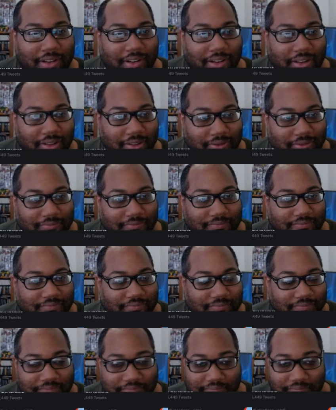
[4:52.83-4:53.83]
now.
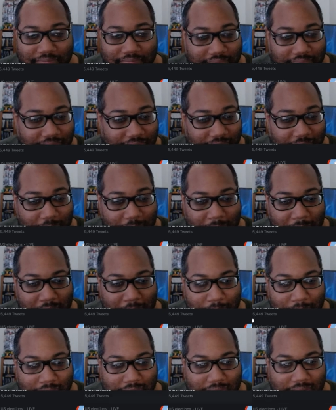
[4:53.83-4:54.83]

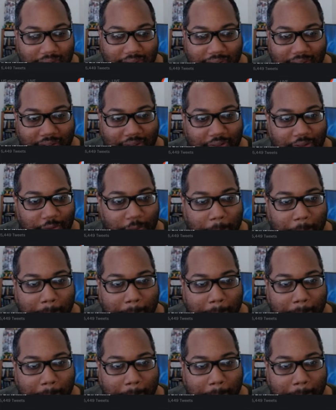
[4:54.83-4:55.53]
But let's continue.